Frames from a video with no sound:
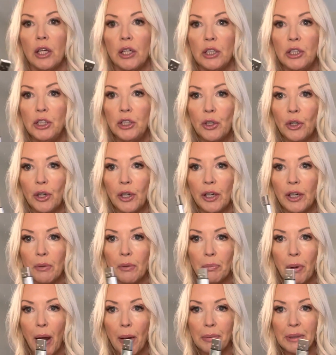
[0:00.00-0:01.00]
You're
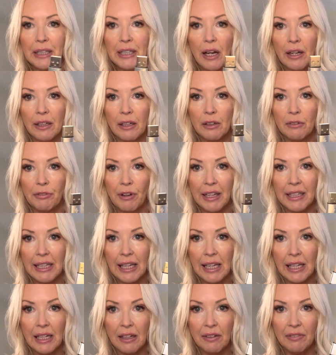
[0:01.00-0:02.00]
probably not going to find
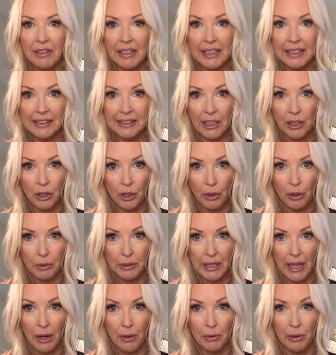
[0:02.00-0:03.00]
any of these in your
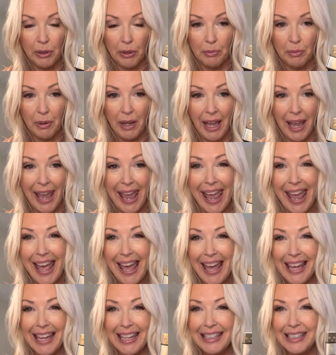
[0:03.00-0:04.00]
hotel room,
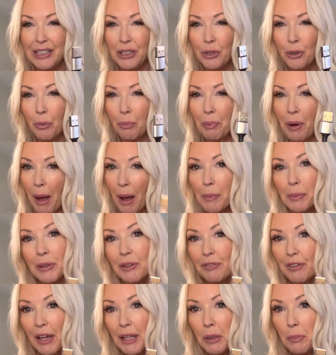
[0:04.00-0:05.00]
and you'll probably
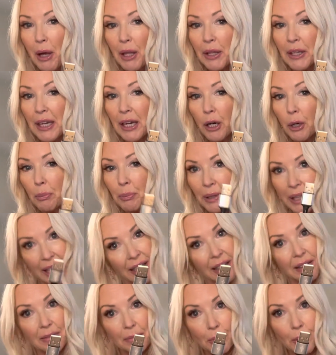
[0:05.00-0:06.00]
find them on the
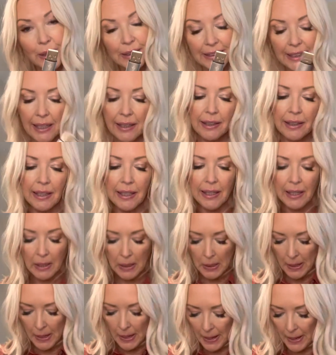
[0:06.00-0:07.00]
airplane, most likely.
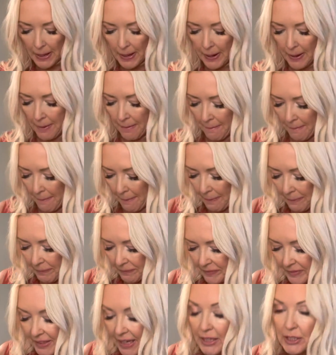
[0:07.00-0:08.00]

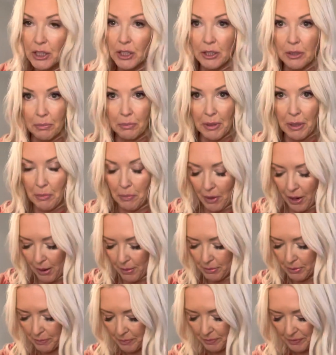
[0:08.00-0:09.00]
That shouldn't be a
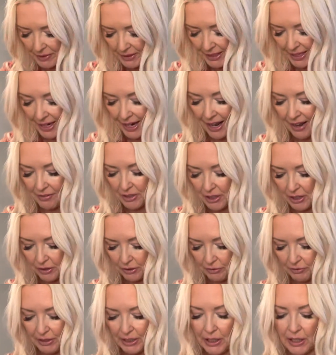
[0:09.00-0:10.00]
problem. And I have
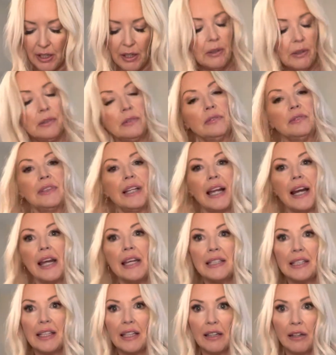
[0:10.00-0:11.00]
another video that I
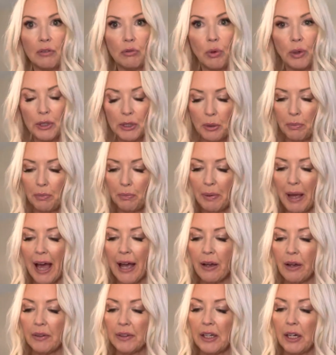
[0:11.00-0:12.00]
did of what to
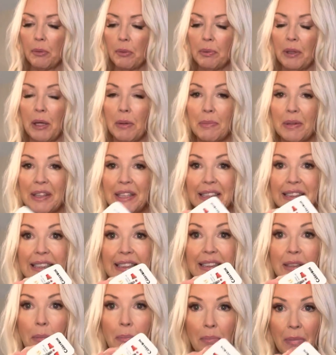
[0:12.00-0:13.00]
pack on the airplane, but this
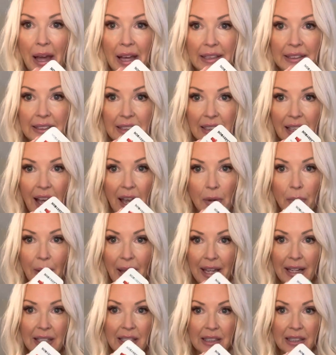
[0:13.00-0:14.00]
is a must. I
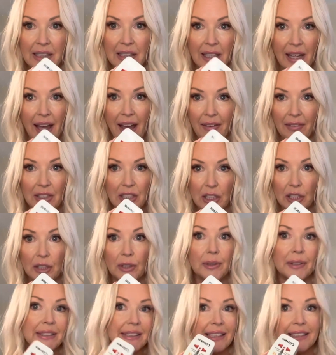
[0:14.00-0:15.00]
ran into having to
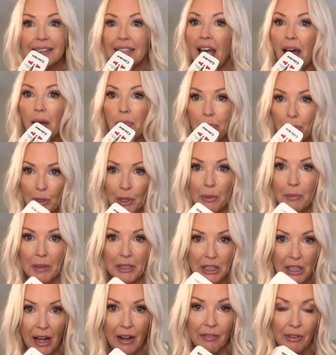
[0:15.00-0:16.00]
use this at pretty
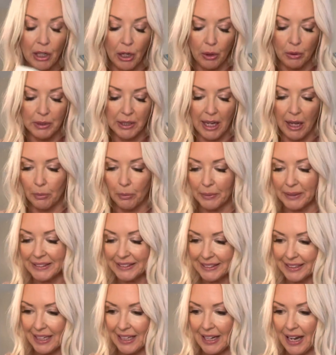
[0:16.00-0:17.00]
much every hotel we
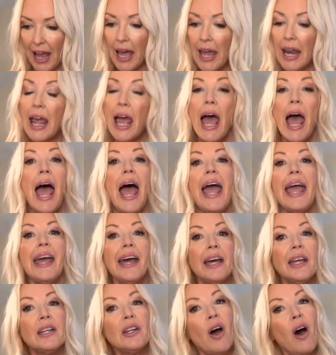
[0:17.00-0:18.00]
stayed at
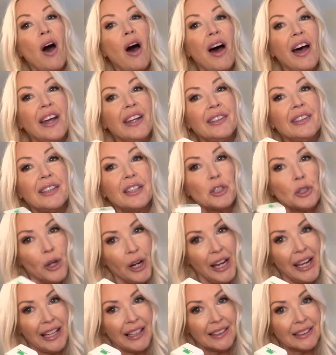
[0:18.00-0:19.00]
and on the
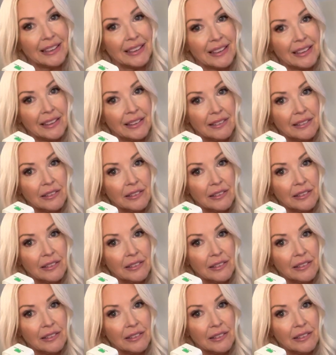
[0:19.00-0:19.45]
trains.